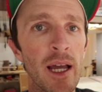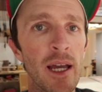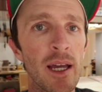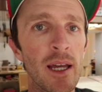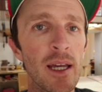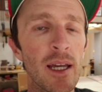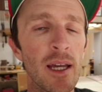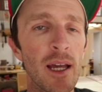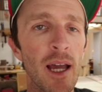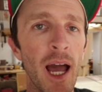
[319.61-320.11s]

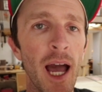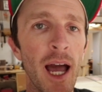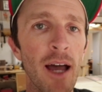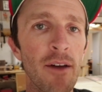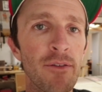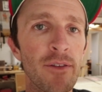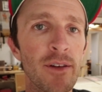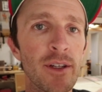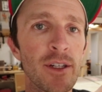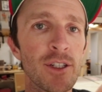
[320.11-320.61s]
a
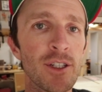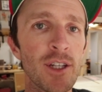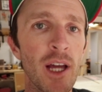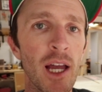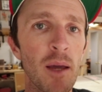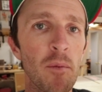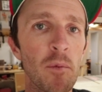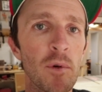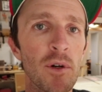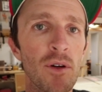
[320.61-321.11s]
half inch
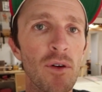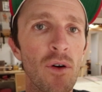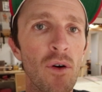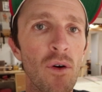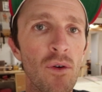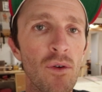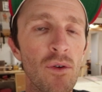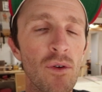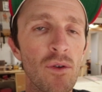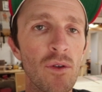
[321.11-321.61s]
diameter
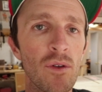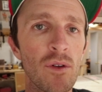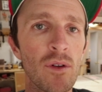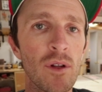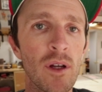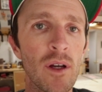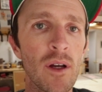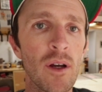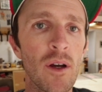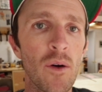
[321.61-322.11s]
hole,
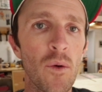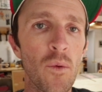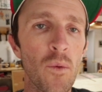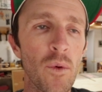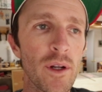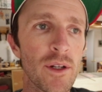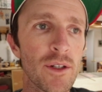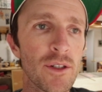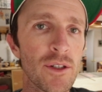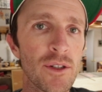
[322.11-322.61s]

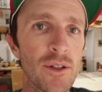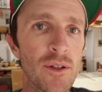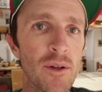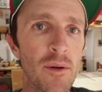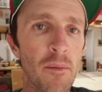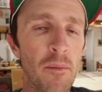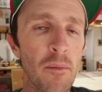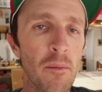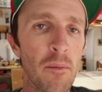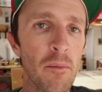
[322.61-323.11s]
which
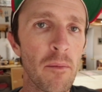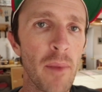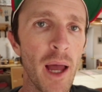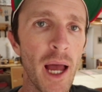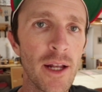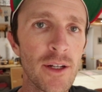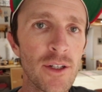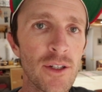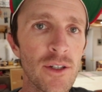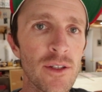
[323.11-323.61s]

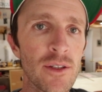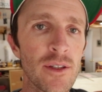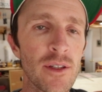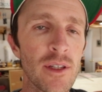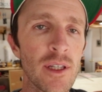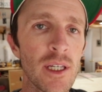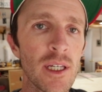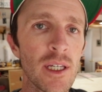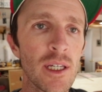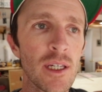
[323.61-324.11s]
matches
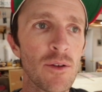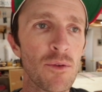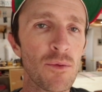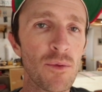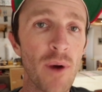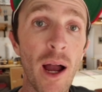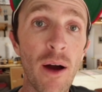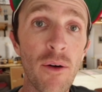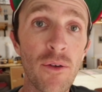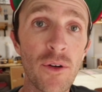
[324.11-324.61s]
the
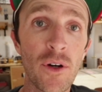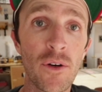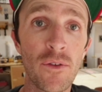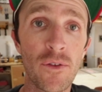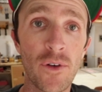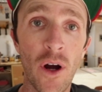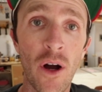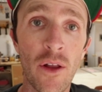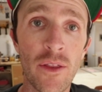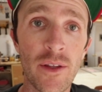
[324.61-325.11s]
round
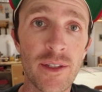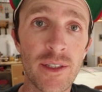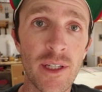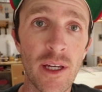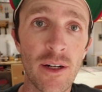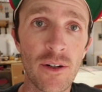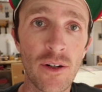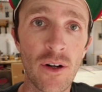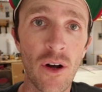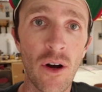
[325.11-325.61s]
over on the
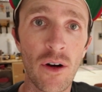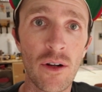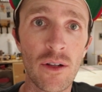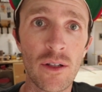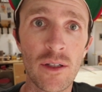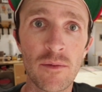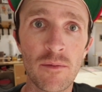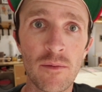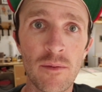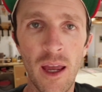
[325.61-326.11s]
center
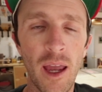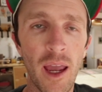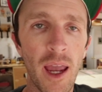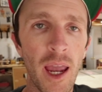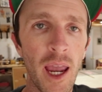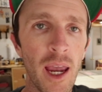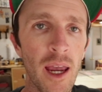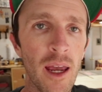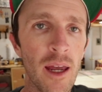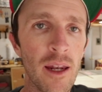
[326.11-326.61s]
column.
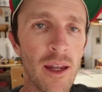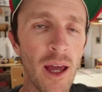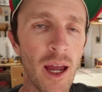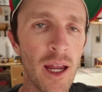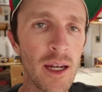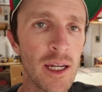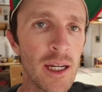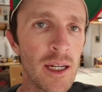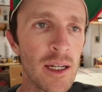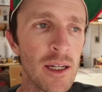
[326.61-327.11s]
And
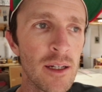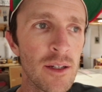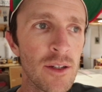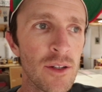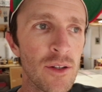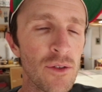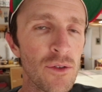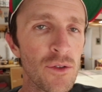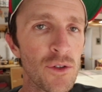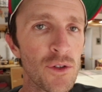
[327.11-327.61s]
I needed
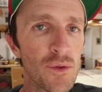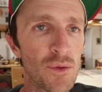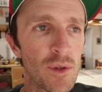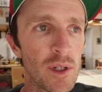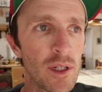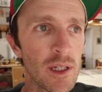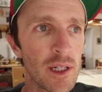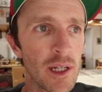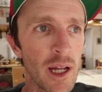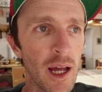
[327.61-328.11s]
to
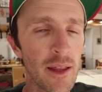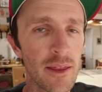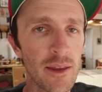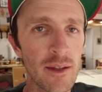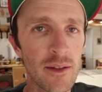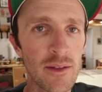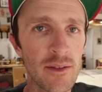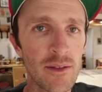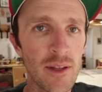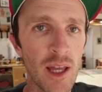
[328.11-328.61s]
drill it at
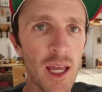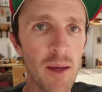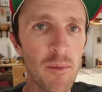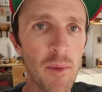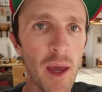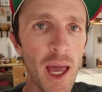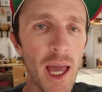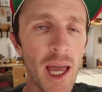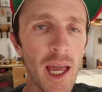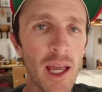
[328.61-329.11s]
the
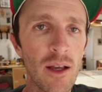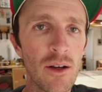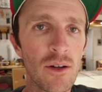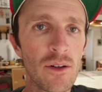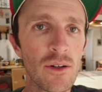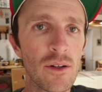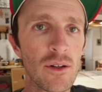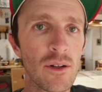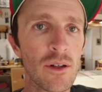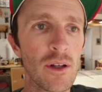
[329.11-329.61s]
same
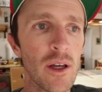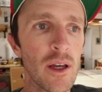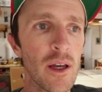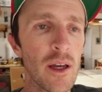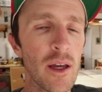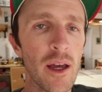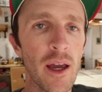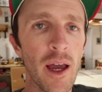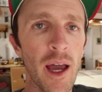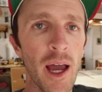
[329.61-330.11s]
angle
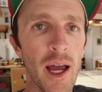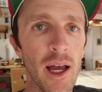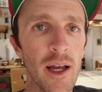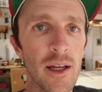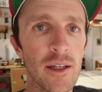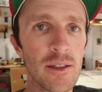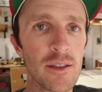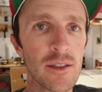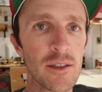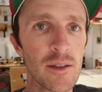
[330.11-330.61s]

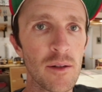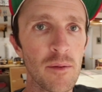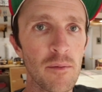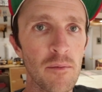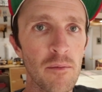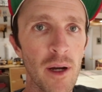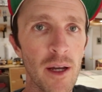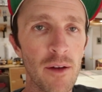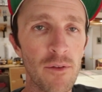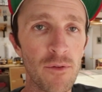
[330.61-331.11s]
as
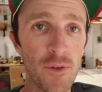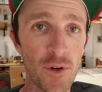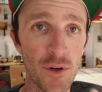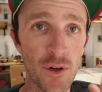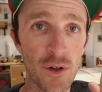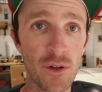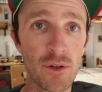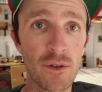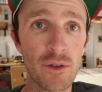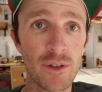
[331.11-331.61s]
my
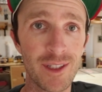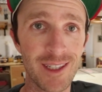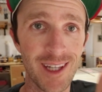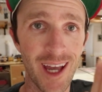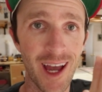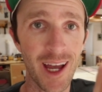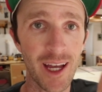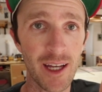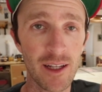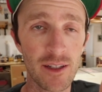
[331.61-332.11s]
vertical
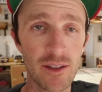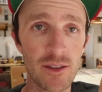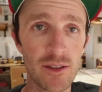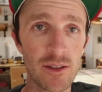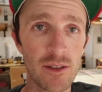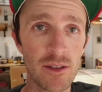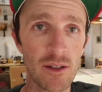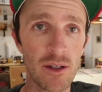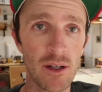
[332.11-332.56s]
sides